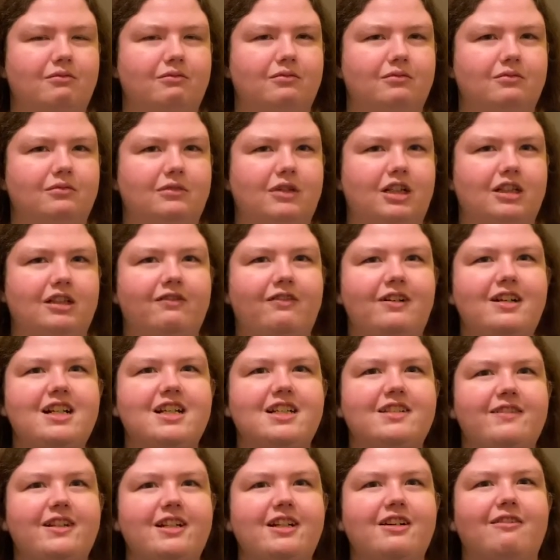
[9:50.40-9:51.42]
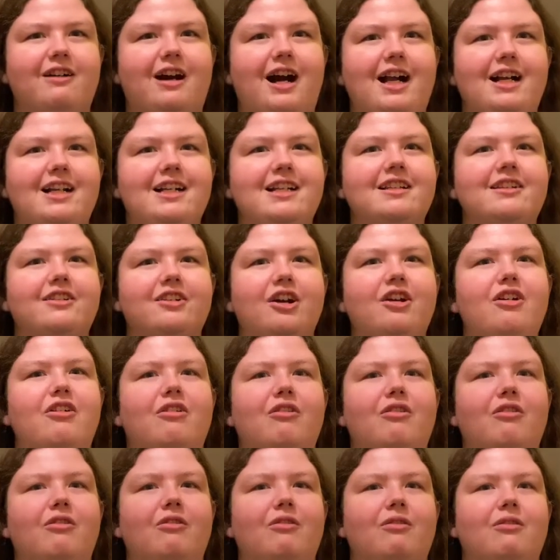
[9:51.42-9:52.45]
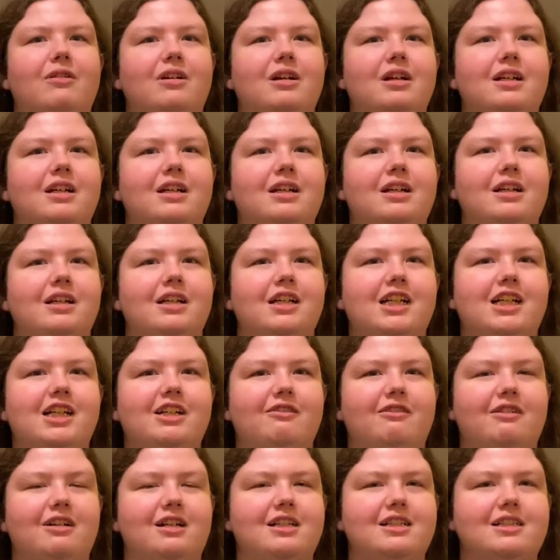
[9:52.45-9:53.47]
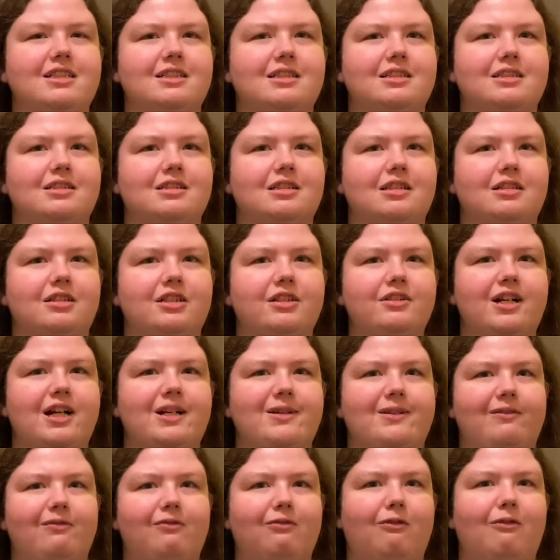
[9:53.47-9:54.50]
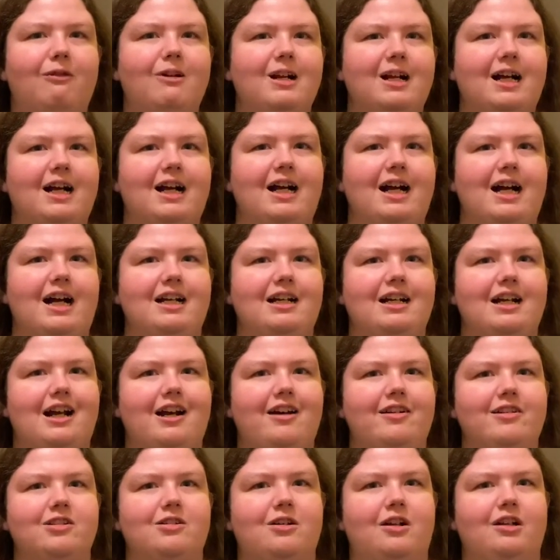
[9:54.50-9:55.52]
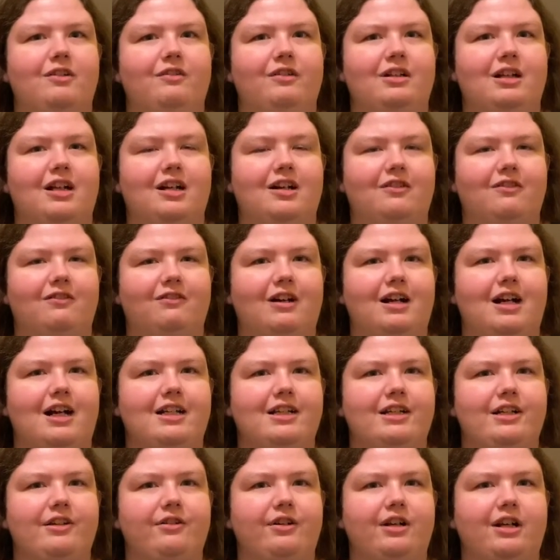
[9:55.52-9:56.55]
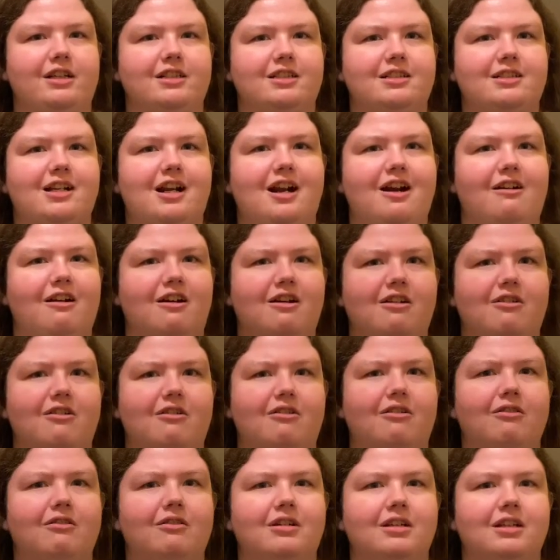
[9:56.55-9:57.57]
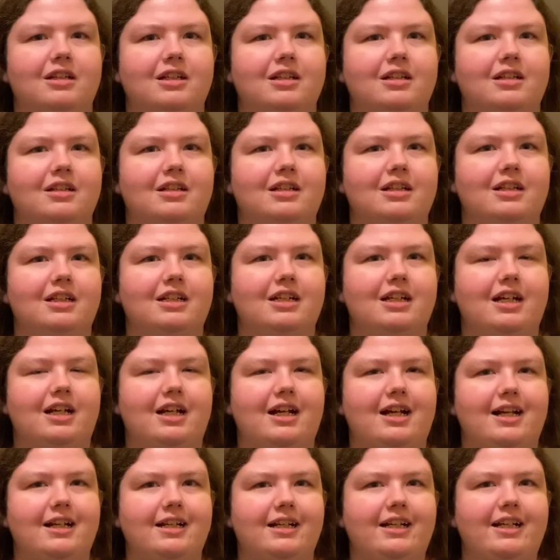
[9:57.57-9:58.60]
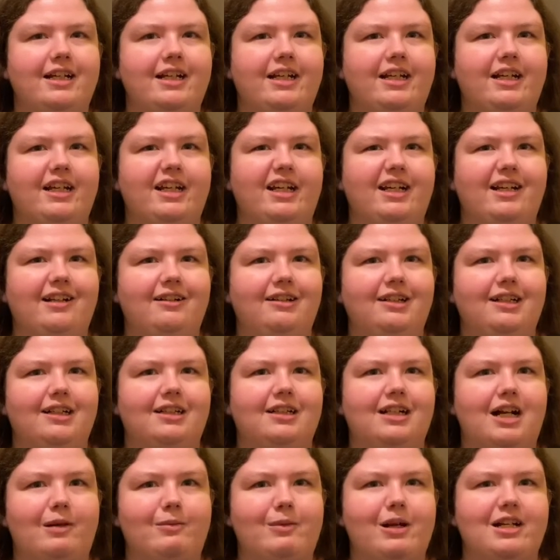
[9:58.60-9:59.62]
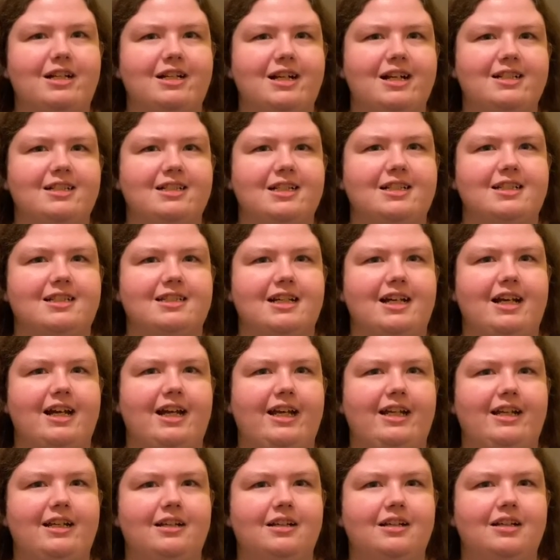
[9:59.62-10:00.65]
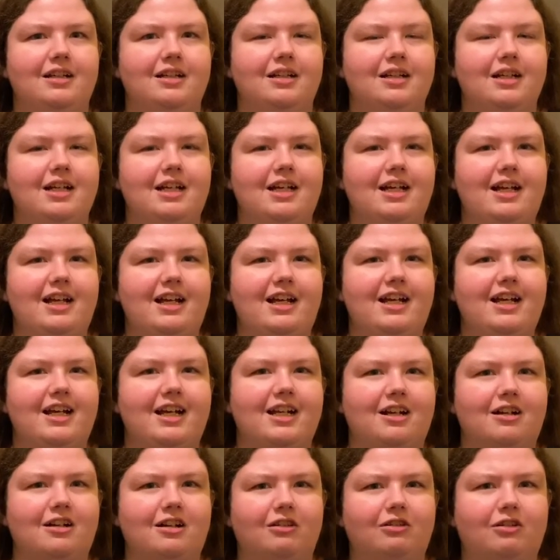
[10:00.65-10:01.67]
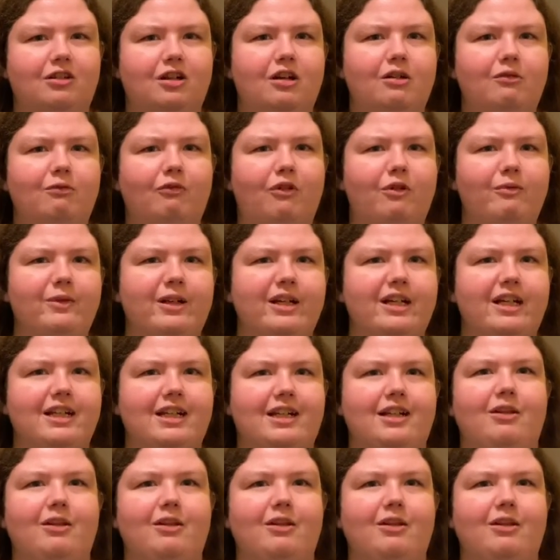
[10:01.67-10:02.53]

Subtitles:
But the funniest thing though, I didn't know. It was 2 nights before that, I was talking with another friend who does tarot, and he got my attention saying, hey, there's a cloaked woman in the